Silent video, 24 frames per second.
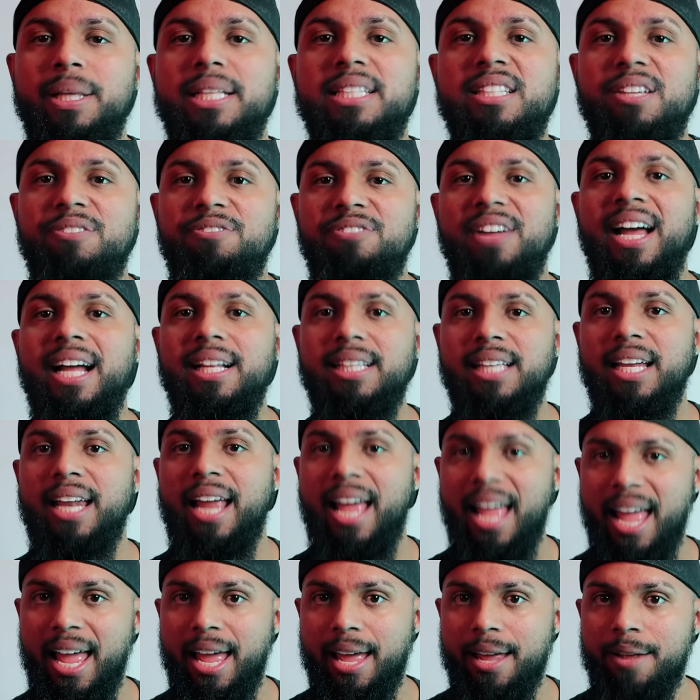It's the fact that,
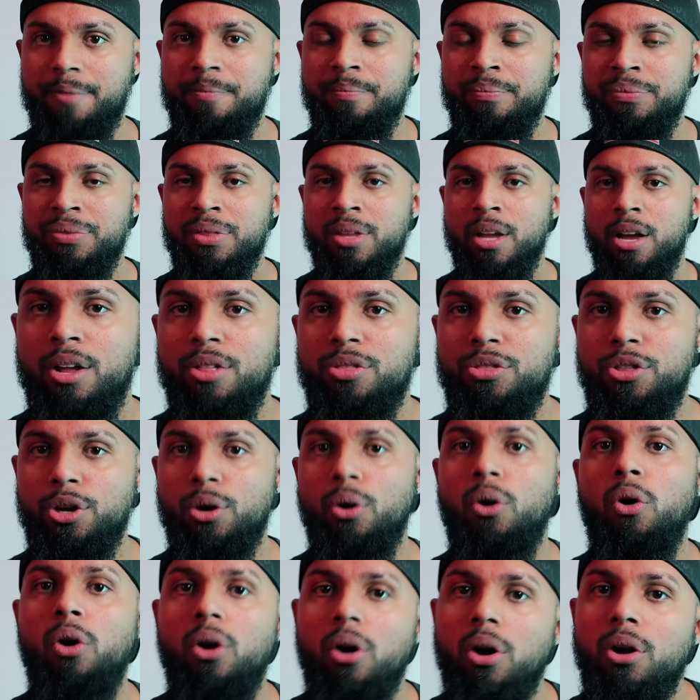hey,
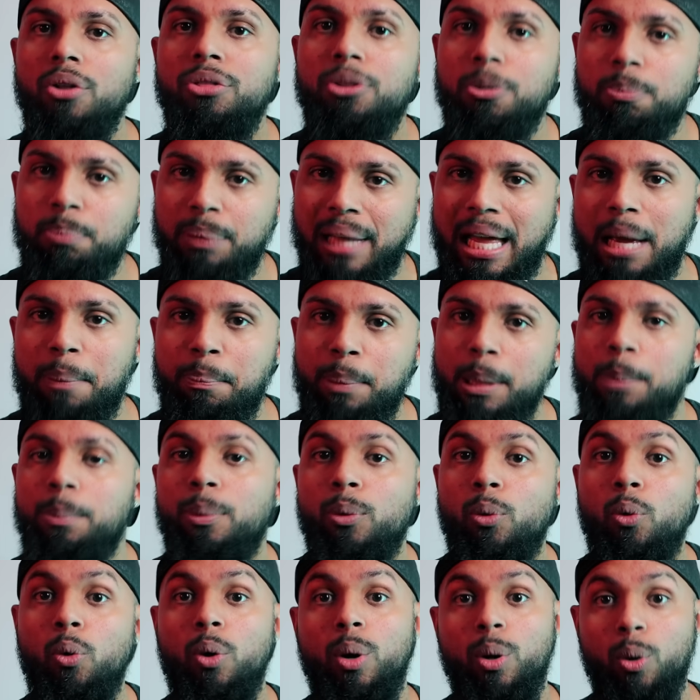there are other black
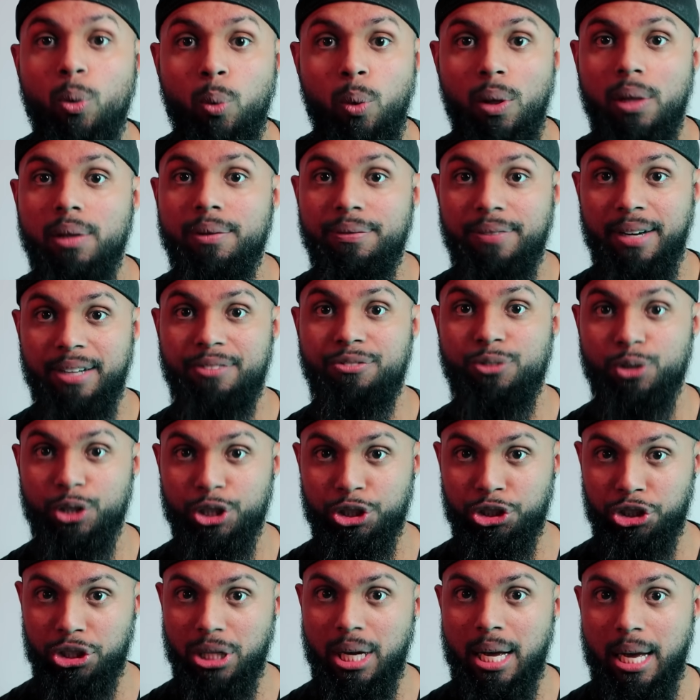people who are qualified for
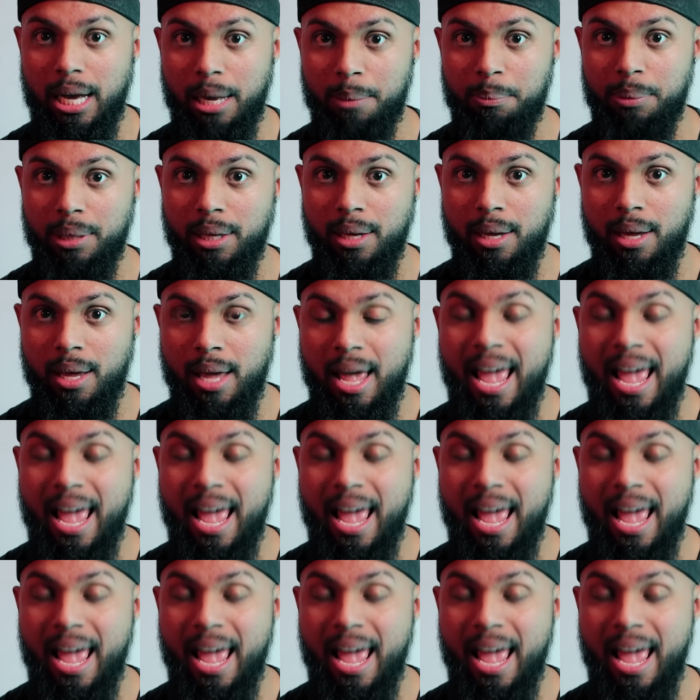this job,